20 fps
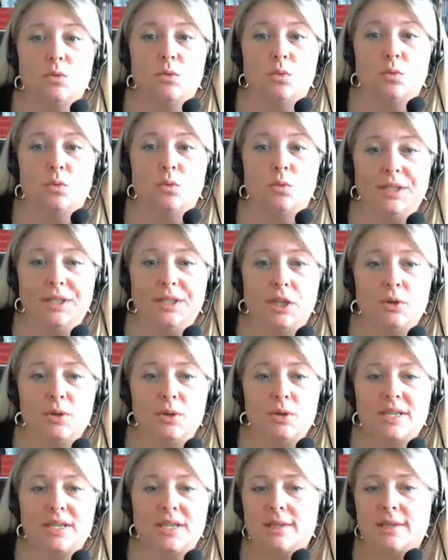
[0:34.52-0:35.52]
One note
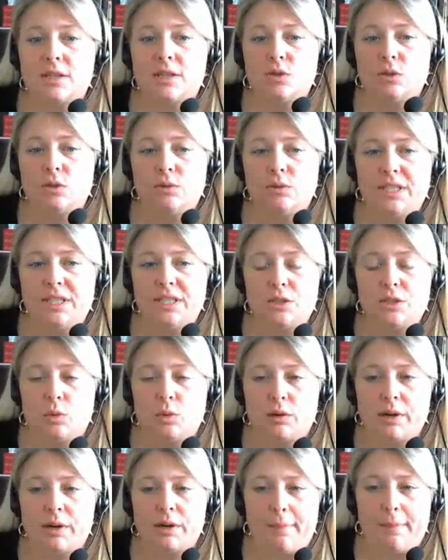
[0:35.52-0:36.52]
is that you don't need to
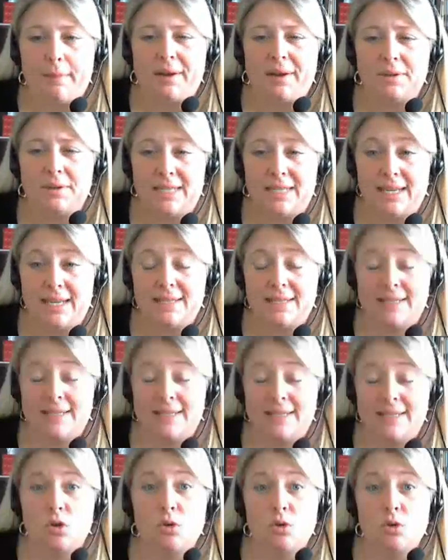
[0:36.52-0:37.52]
worry about
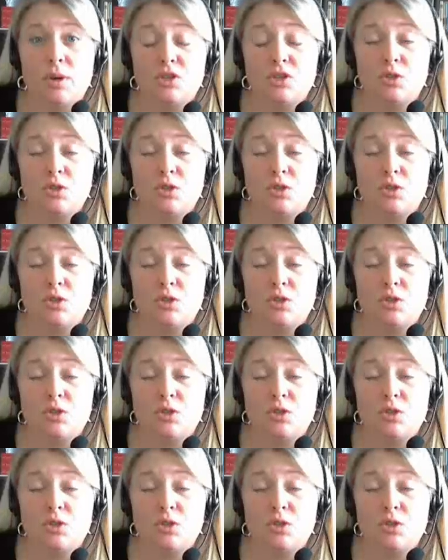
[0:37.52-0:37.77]
dates so much.